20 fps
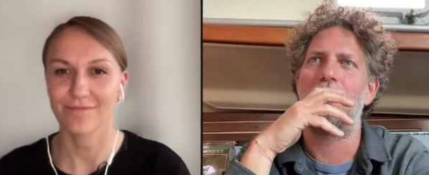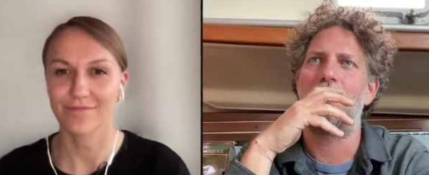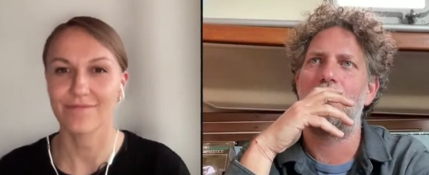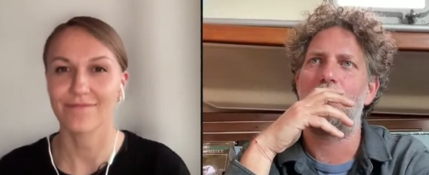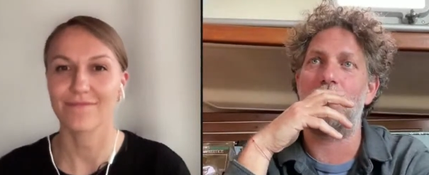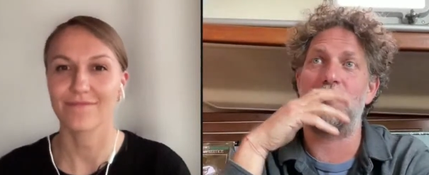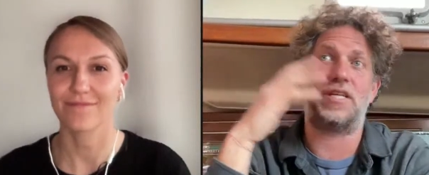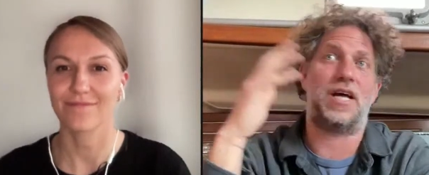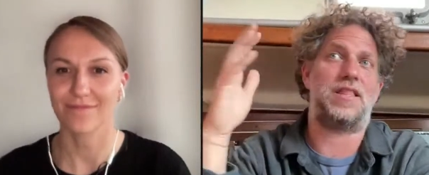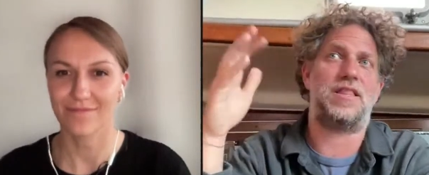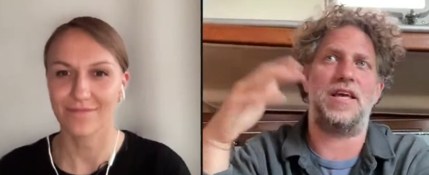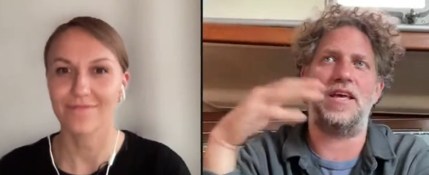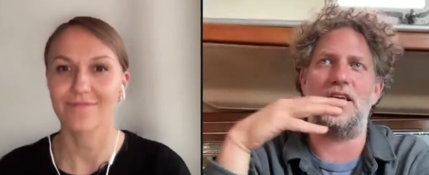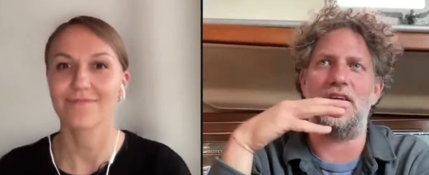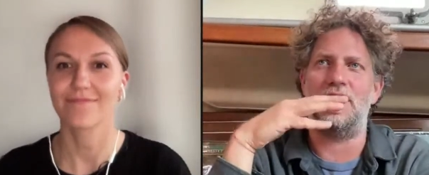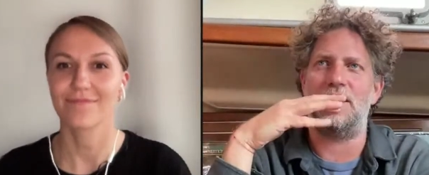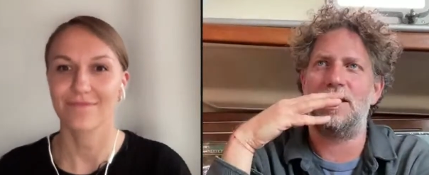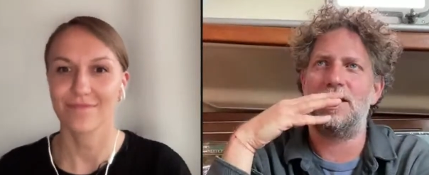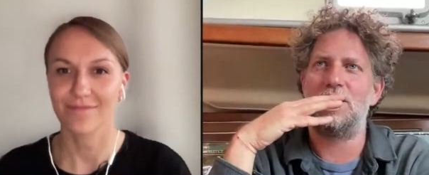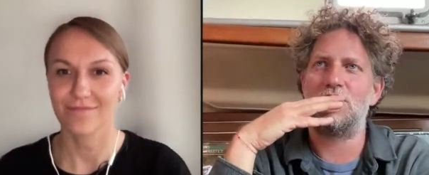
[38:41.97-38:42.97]
Speaker 1: was that
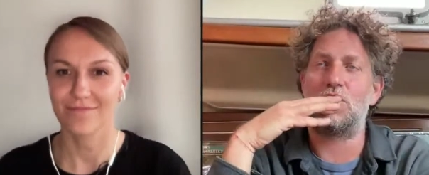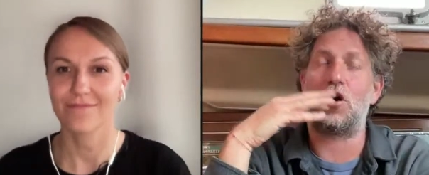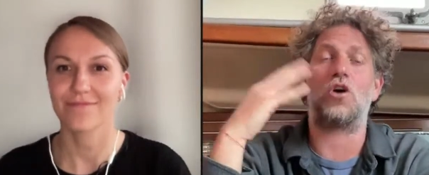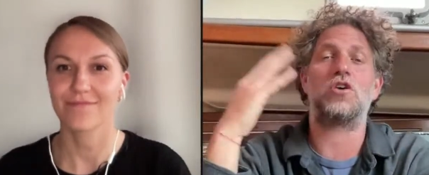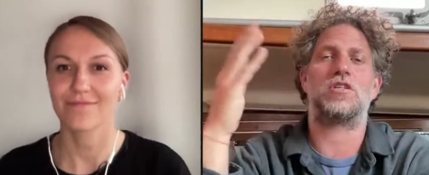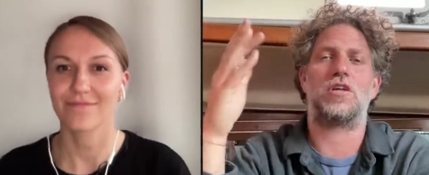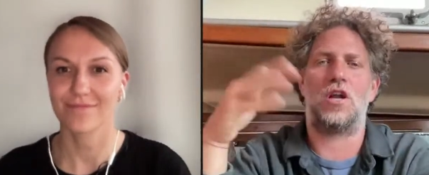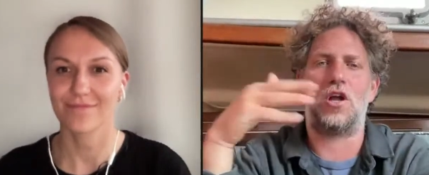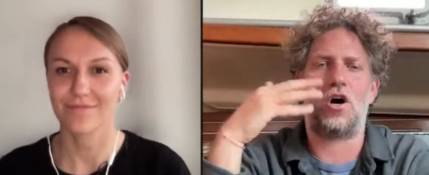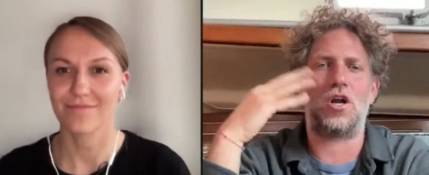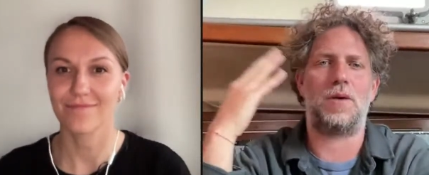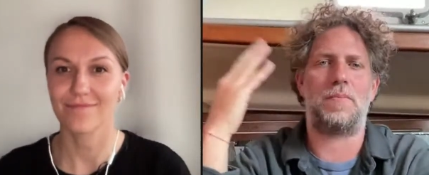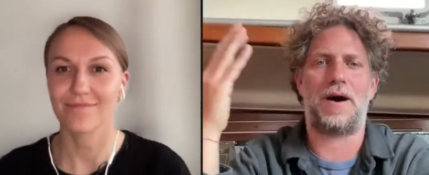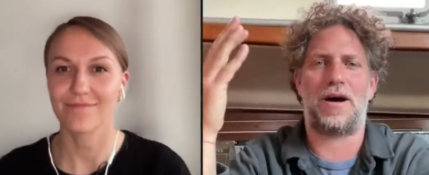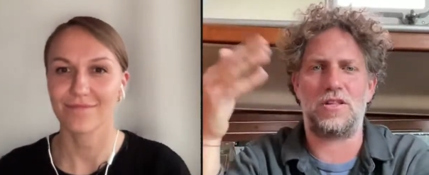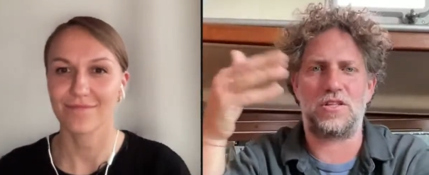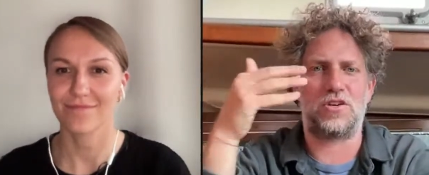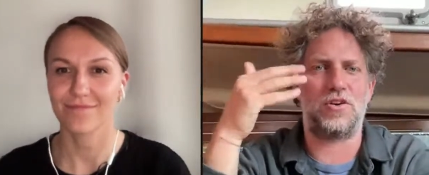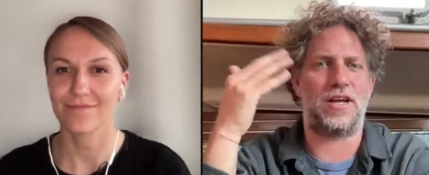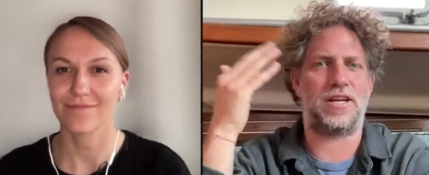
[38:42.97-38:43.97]
they talked a lot
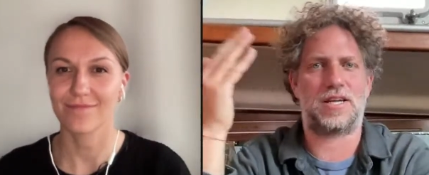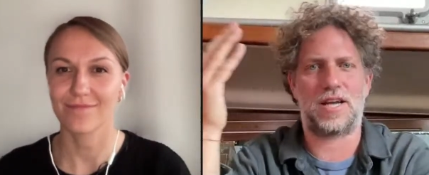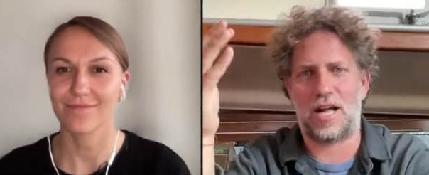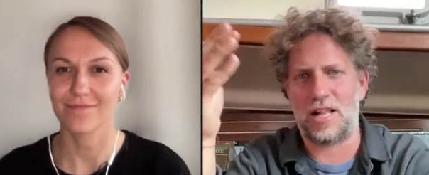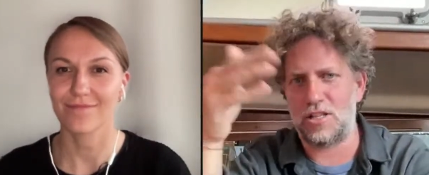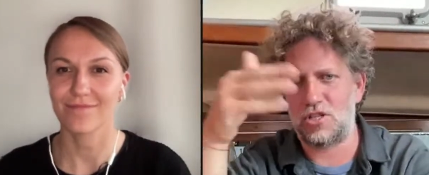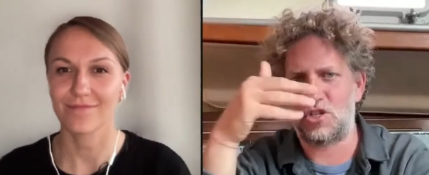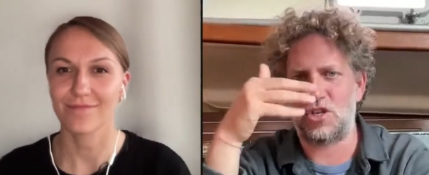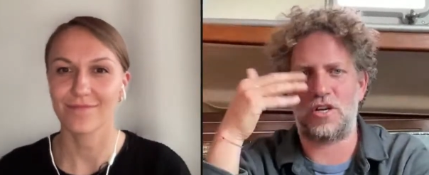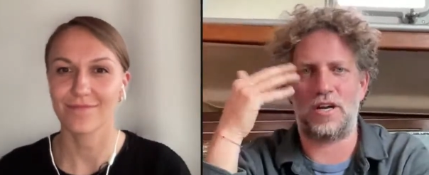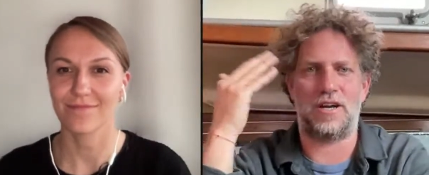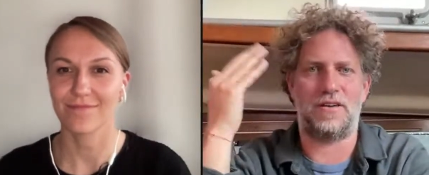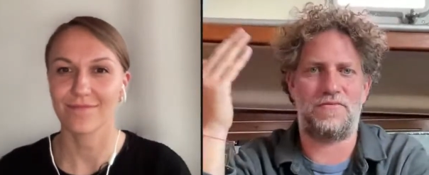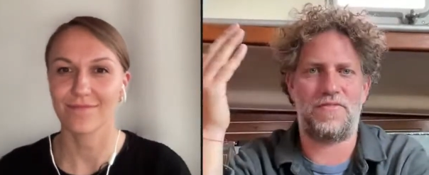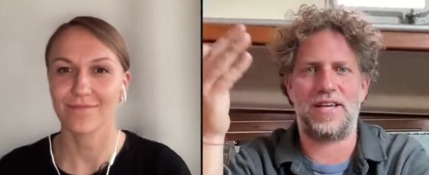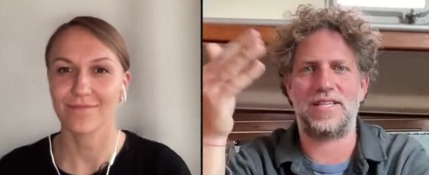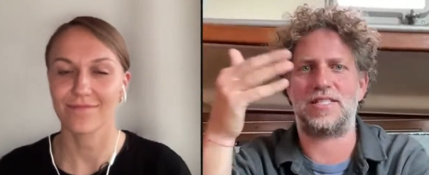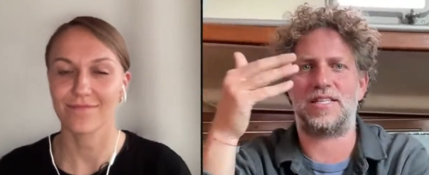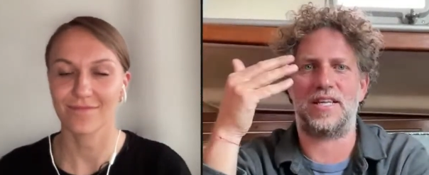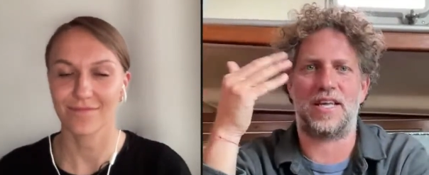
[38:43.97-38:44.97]
about great culture and
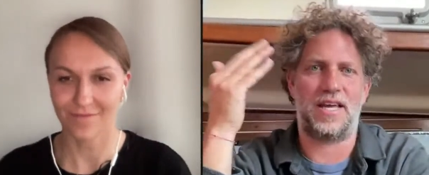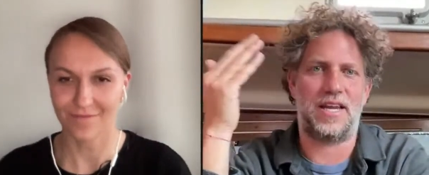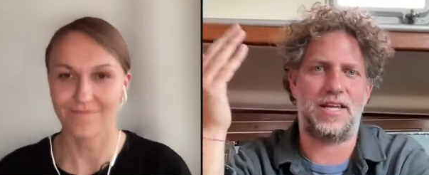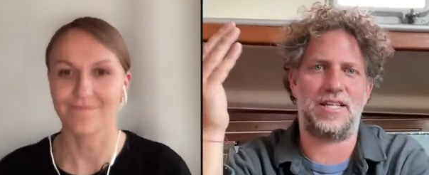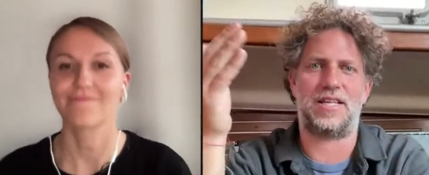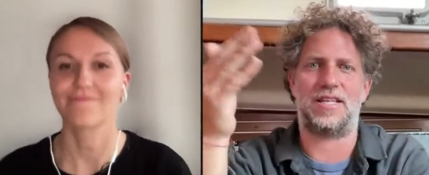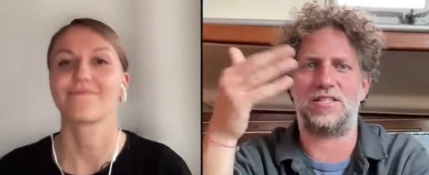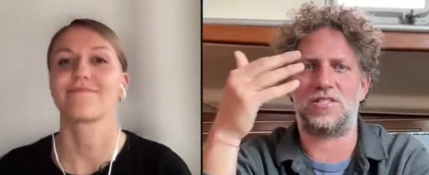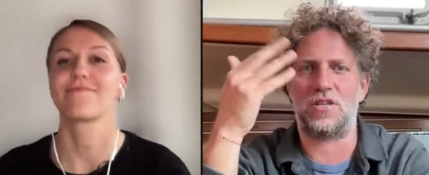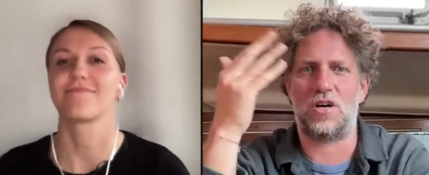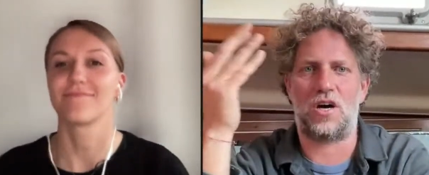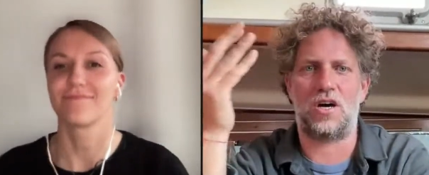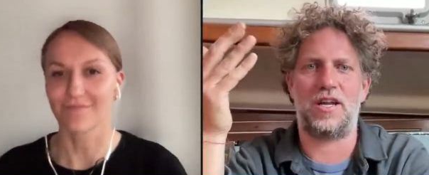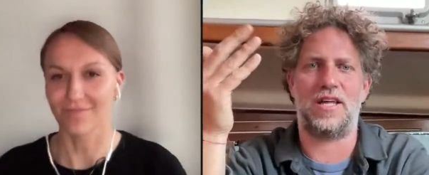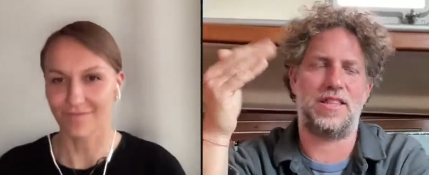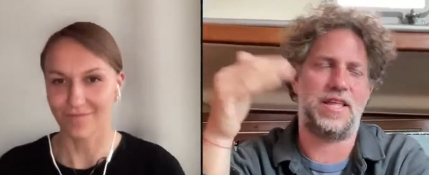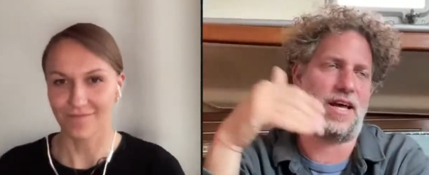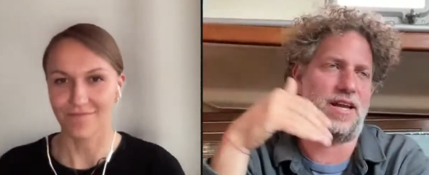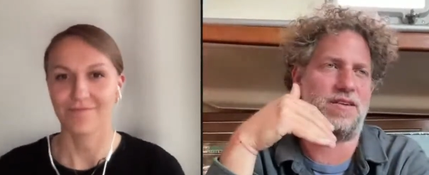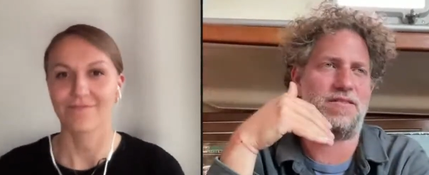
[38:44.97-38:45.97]
investing in it and so on.
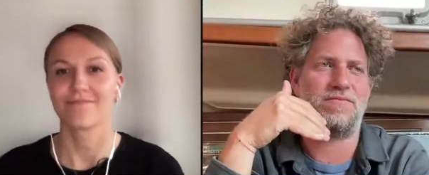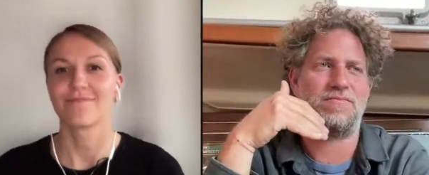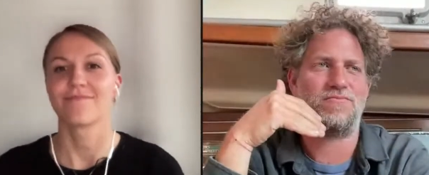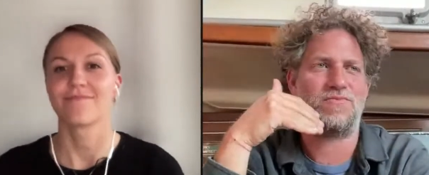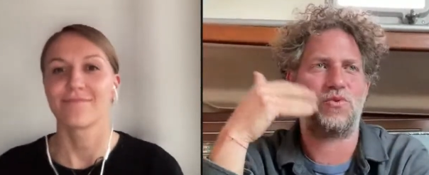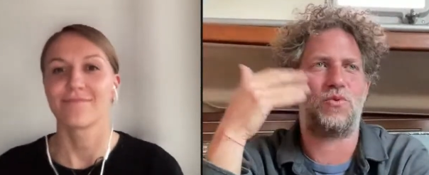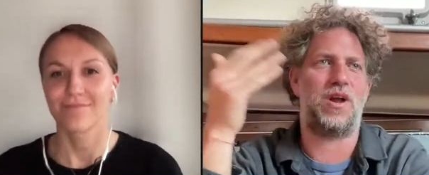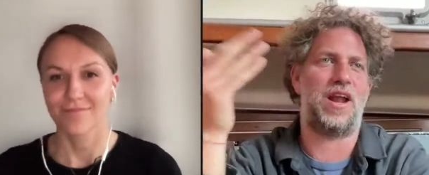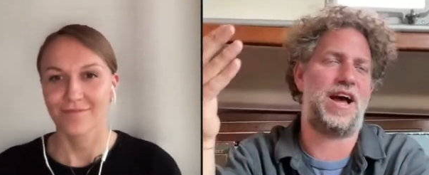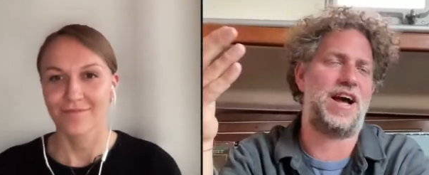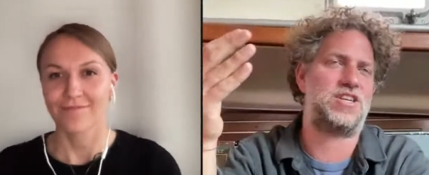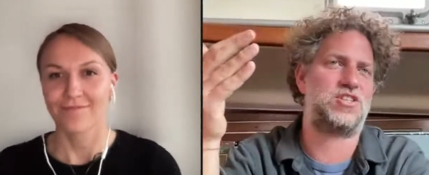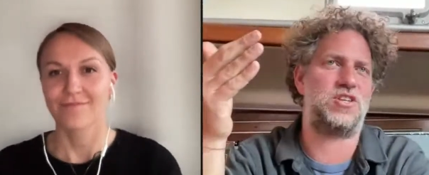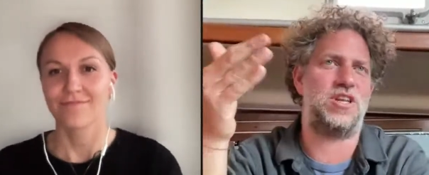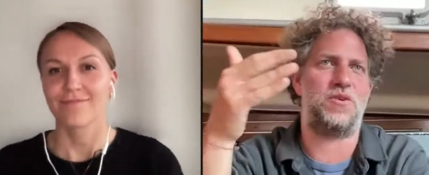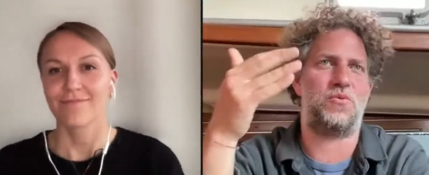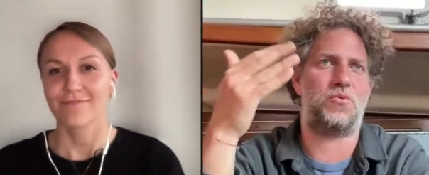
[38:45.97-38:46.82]
And then when I actually